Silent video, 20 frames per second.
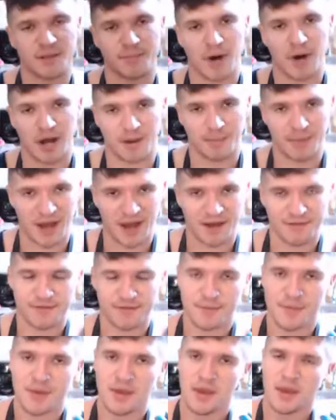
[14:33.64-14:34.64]
bottom half.
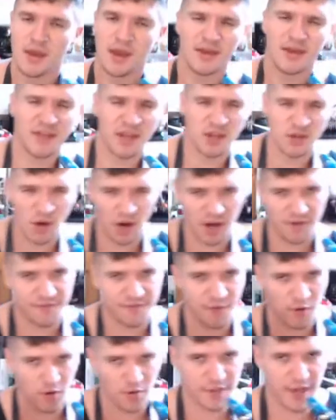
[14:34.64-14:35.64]
And then you
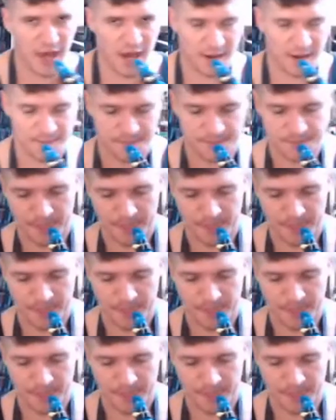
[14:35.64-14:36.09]
unfold that.